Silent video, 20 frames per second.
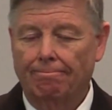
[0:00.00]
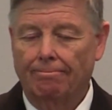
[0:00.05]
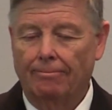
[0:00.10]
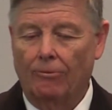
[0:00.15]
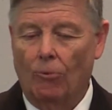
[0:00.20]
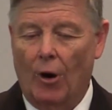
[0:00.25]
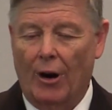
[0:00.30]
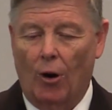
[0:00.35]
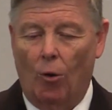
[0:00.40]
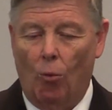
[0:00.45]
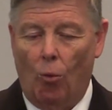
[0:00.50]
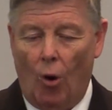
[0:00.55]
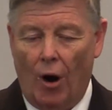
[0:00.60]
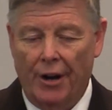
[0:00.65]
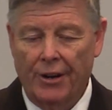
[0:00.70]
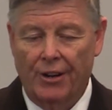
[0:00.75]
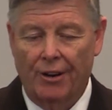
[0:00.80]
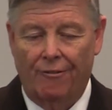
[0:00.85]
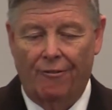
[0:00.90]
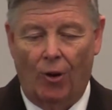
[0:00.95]
What a
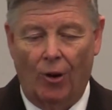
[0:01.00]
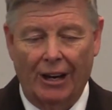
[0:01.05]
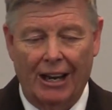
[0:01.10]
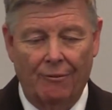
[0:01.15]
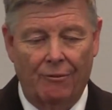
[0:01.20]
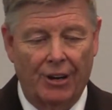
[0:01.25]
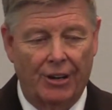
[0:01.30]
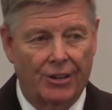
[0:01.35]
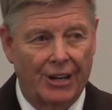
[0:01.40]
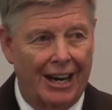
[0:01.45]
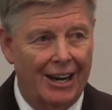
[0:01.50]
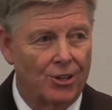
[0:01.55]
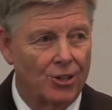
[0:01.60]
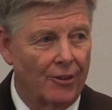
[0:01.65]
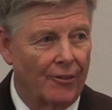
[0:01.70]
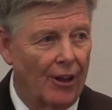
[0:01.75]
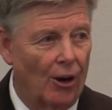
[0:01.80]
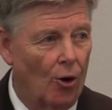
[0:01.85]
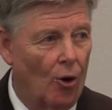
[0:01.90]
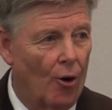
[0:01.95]
wonderful
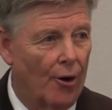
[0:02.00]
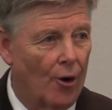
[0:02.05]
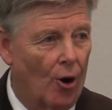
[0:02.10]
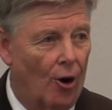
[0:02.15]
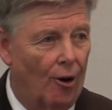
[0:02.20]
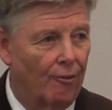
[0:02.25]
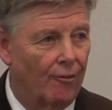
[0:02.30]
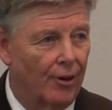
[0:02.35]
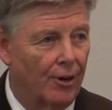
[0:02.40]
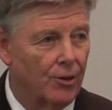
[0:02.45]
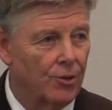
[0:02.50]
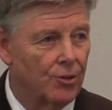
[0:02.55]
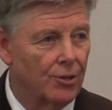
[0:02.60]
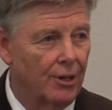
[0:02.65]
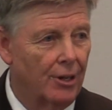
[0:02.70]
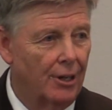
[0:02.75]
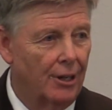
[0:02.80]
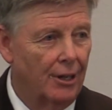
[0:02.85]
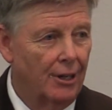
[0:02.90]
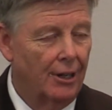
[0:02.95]
invitation the Lord offers.
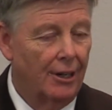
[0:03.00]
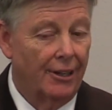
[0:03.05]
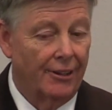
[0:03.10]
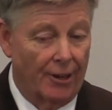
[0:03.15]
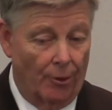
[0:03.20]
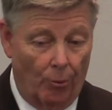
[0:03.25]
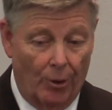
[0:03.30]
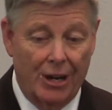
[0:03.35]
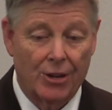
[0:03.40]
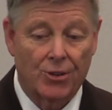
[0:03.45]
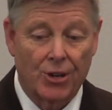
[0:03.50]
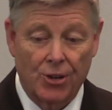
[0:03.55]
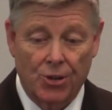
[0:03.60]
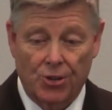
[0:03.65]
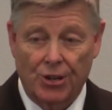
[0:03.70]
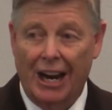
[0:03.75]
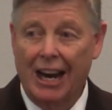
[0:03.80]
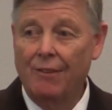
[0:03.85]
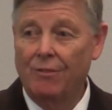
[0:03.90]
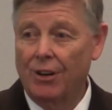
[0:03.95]
The risen
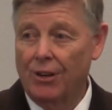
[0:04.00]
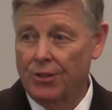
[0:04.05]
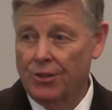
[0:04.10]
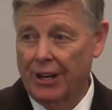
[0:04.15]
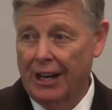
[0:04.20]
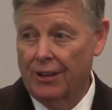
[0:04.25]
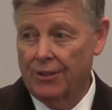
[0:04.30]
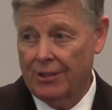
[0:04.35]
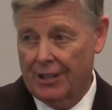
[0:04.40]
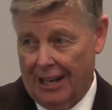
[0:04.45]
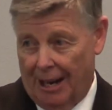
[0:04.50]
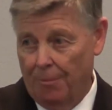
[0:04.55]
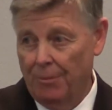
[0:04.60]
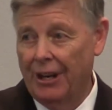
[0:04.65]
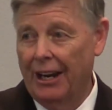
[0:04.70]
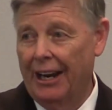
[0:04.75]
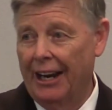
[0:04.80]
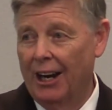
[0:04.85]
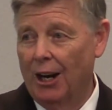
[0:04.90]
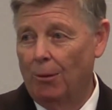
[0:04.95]
Savior says, Come
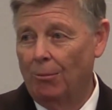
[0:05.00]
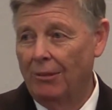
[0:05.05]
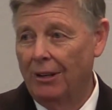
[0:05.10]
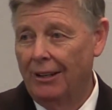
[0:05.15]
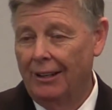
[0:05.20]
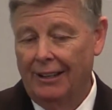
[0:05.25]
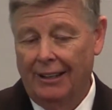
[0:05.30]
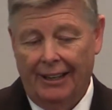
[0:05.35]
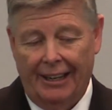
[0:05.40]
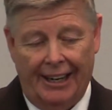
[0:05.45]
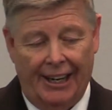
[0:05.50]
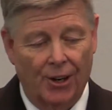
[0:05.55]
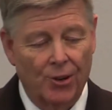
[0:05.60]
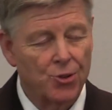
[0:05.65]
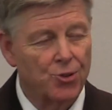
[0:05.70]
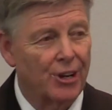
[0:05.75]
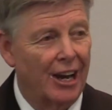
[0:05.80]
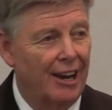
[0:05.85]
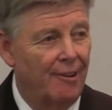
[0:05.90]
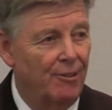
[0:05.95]
to him, he'll
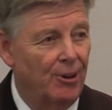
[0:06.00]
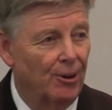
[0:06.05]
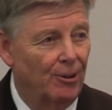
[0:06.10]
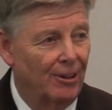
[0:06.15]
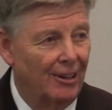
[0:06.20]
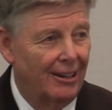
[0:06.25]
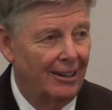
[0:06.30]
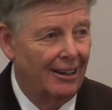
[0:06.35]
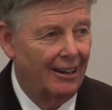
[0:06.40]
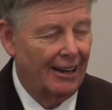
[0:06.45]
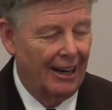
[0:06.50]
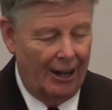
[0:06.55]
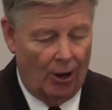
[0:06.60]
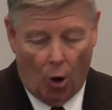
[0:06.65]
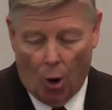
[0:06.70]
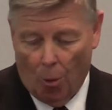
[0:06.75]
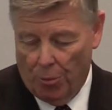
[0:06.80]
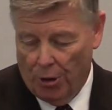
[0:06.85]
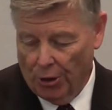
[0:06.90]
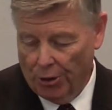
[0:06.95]
save you. And I
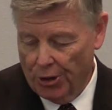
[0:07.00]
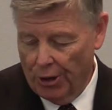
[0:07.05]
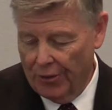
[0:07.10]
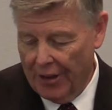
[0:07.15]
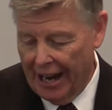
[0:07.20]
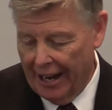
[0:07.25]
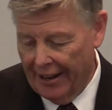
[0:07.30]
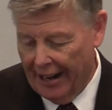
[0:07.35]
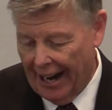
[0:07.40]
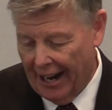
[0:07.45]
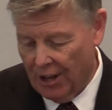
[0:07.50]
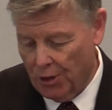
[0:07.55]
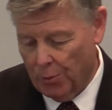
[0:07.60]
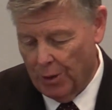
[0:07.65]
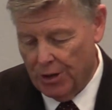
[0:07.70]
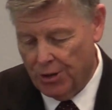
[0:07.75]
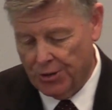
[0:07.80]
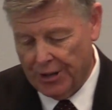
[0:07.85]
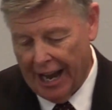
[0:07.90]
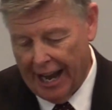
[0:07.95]
hope you'll do that now as
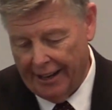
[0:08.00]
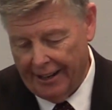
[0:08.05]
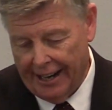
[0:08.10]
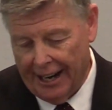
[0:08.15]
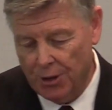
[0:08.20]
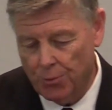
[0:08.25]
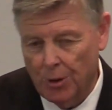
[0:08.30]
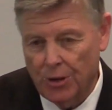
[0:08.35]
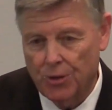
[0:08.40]
we stand and as we